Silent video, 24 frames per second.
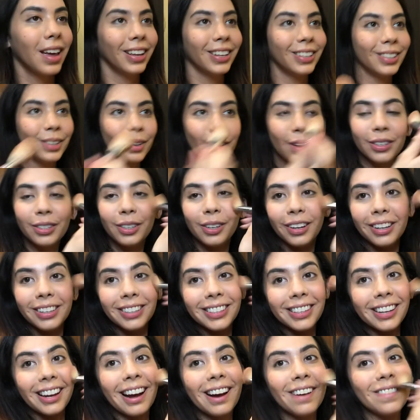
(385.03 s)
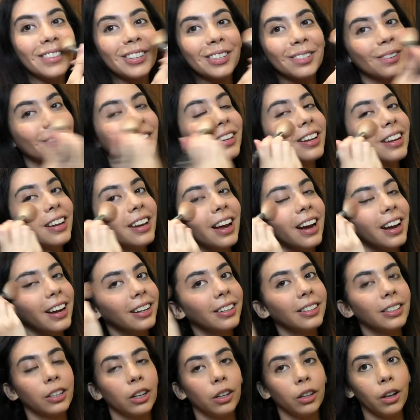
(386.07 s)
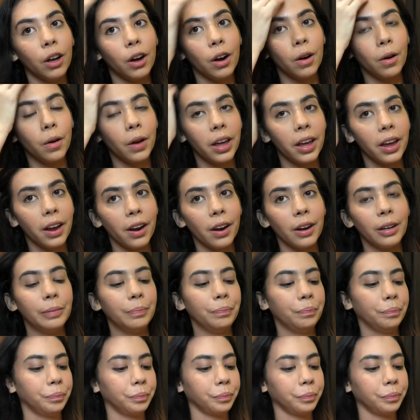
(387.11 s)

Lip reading: So as you can see, I have this really nice glow here.